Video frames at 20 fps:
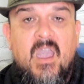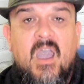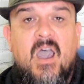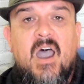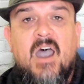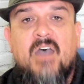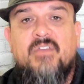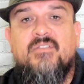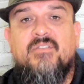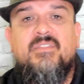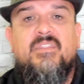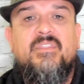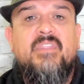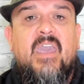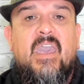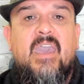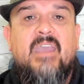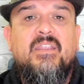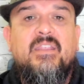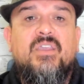Other than
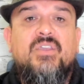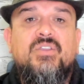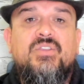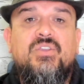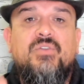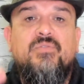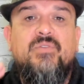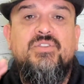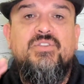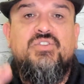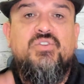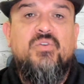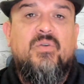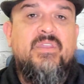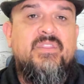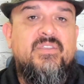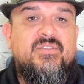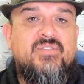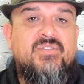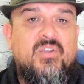that, you
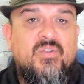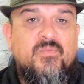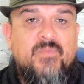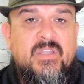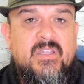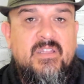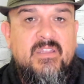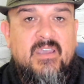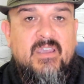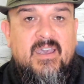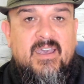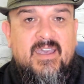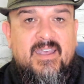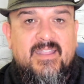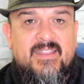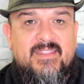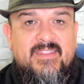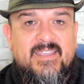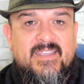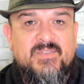enjoy the sermon
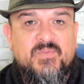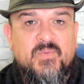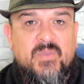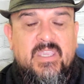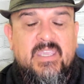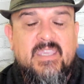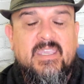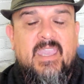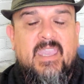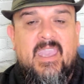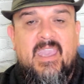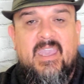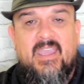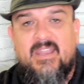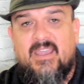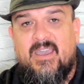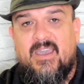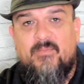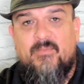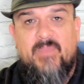uh, this week,
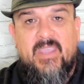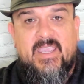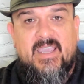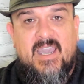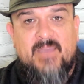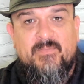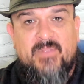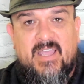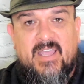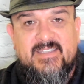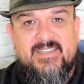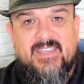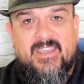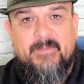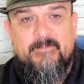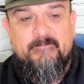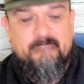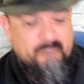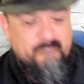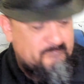and uh, may God bless
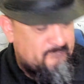you.